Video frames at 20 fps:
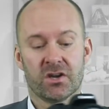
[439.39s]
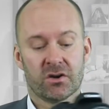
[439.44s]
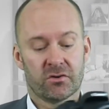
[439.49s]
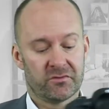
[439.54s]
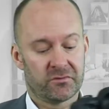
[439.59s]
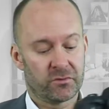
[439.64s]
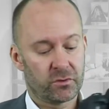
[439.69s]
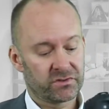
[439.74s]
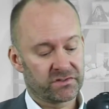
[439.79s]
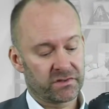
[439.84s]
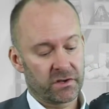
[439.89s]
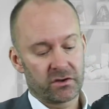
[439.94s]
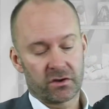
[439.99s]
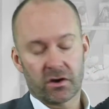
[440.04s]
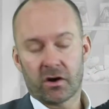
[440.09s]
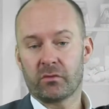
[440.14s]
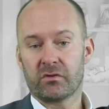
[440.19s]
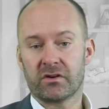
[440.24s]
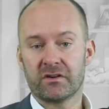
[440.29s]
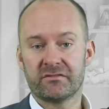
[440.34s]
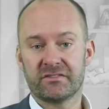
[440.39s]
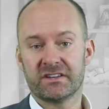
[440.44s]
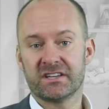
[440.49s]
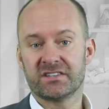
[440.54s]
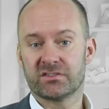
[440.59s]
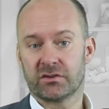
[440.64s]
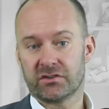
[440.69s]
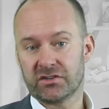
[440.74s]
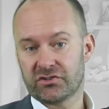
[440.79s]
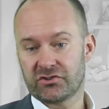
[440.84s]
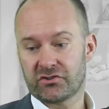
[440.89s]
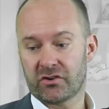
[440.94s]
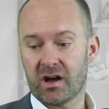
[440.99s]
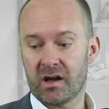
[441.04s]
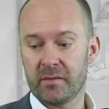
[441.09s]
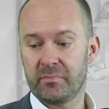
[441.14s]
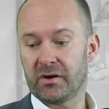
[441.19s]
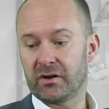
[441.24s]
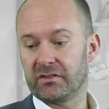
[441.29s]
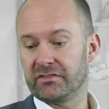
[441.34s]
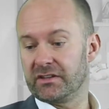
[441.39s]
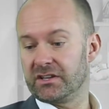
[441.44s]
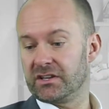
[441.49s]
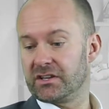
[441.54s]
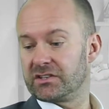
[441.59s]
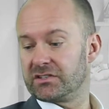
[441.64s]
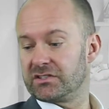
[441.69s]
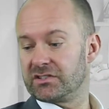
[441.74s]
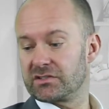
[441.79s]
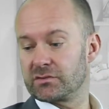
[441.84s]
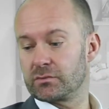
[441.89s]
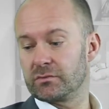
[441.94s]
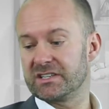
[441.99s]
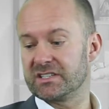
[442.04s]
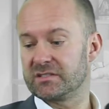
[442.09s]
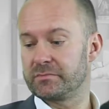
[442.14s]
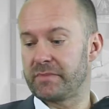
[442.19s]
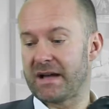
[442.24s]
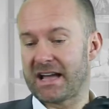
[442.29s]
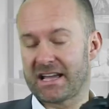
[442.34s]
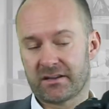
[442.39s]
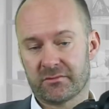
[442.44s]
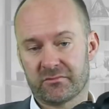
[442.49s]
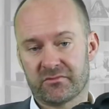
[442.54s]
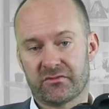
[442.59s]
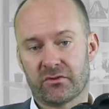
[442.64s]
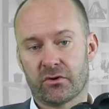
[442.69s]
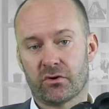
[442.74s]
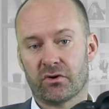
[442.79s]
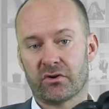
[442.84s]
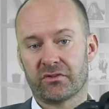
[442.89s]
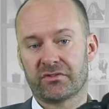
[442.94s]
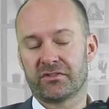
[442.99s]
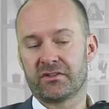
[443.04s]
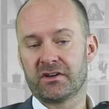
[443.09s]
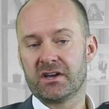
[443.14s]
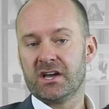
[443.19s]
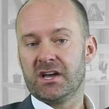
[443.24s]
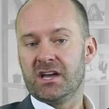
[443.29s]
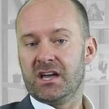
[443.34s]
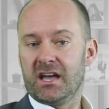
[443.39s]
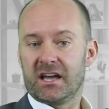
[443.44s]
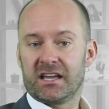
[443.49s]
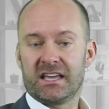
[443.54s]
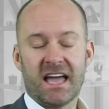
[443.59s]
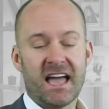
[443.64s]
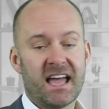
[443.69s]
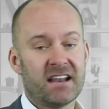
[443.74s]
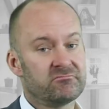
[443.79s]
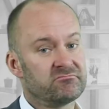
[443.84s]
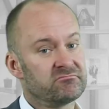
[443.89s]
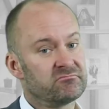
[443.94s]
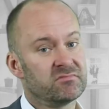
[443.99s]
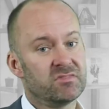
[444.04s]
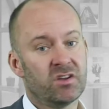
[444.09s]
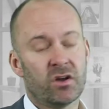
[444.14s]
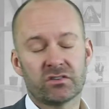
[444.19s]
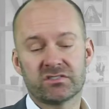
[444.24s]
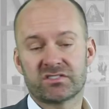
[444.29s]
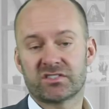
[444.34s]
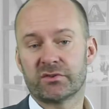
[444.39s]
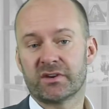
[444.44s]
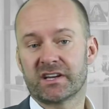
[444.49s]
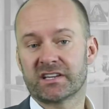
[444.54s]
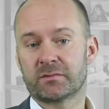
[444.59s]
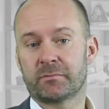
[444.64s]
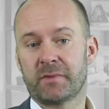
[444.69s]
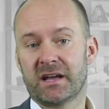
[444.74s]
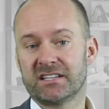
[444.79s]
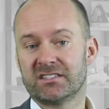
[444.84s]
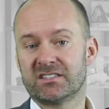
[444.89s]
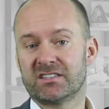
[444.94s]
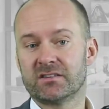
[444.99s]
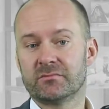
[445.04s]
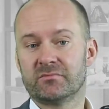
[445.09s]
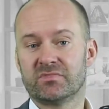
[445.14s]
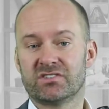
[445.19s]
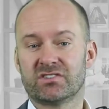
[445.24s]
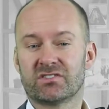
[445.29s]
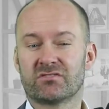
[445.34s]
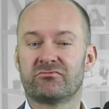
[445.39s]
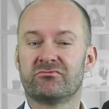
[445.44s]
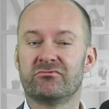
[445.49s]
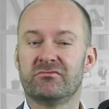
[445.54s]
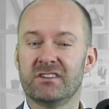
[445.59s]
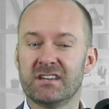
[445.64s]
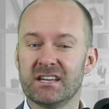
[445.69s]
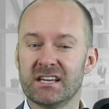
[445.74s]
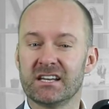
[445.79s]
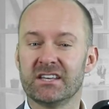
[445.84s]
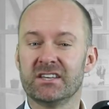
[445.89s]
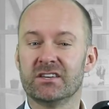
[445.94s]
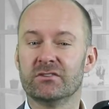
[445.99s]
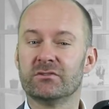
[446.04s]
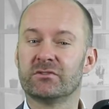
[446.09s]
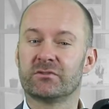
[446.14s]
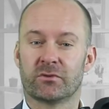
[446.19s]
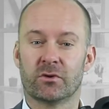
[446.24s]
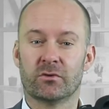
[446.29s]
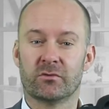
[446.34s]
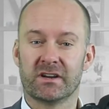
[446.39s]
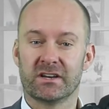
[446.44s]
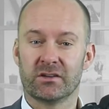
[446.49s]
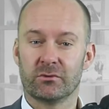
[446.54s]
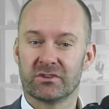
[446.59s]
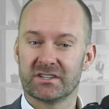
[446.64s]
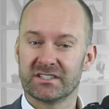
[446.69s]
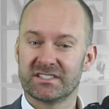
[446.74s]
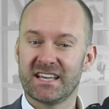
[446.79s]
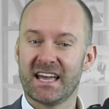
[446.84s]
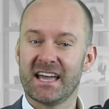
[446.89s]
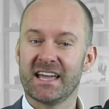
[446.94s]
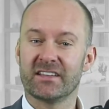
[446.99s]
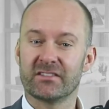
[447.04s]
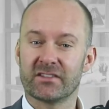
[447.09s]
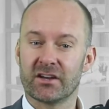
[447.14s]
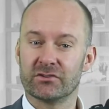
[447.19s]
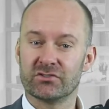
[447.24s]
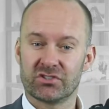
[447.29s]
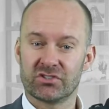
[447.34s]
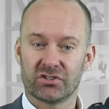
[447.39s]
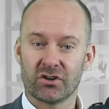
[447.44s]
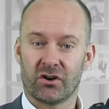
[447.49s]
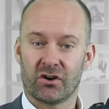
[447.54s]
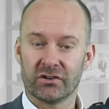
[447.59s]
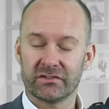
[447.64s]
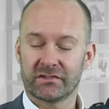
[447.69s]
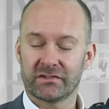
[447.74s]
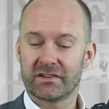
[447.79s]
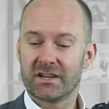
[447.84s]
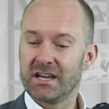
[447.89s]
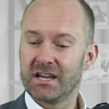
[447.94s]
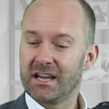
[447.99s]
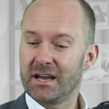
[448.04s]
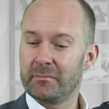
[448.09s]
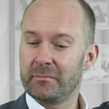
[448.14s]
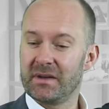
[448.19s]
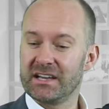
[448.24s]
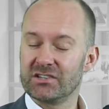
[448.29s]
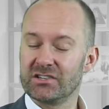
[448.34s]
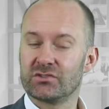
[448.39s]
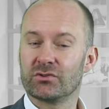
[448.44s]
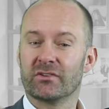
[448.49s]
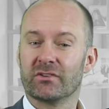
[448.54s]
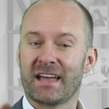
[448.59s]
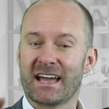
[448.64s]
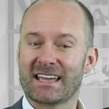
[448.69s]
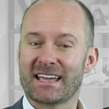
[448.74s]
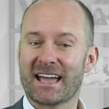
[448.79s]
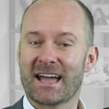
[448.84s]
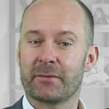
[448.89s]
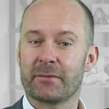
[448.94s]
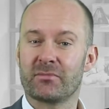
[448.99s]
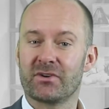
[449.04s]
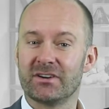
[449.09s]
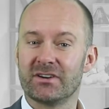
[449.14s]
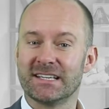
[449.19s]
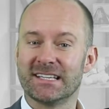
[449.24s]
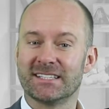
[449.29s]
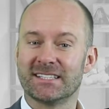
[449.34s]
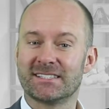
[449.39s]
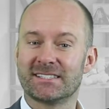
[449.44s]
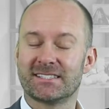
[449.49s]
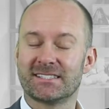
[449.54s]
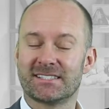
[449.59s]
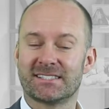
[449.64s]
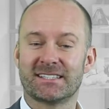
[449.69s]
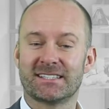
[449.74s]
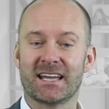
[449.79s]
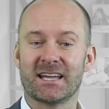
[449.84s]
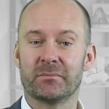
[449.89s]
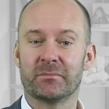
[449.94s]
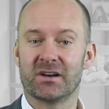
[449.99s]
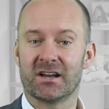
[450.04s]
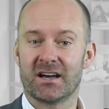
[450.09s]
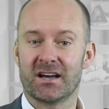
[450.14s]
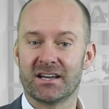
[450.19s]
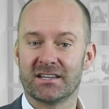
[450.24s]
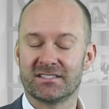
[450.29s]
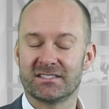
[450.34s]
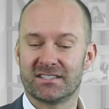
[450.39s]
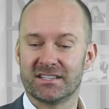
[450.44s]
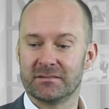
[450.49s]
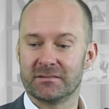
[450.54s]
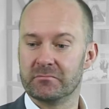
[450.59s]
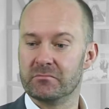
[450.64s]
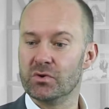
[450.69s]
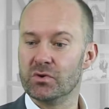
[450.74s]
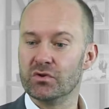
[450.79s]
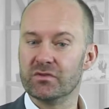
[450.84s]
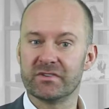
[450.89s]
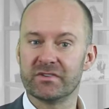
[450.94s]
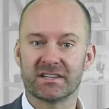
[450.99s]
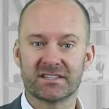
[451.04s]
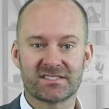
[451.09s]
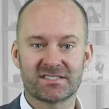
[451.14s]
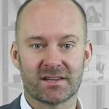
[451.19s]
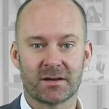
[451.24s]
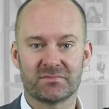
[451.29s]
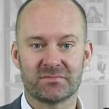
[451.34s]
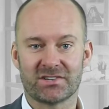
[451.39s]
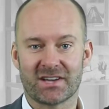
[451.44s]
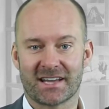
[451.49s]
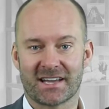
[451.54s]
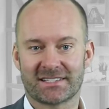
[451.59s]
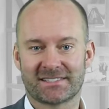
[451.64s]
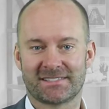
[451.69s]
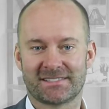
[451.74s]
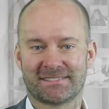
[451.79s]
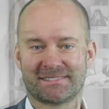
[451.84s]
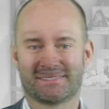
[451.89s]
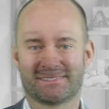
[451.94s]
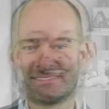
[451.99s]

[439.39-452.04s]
We've also got one of these on a tripod that you can just whiz back and forth. Again, not too expensive, but just really useful when you want to take those shots and make sure that camera is stabilized in moving subjects.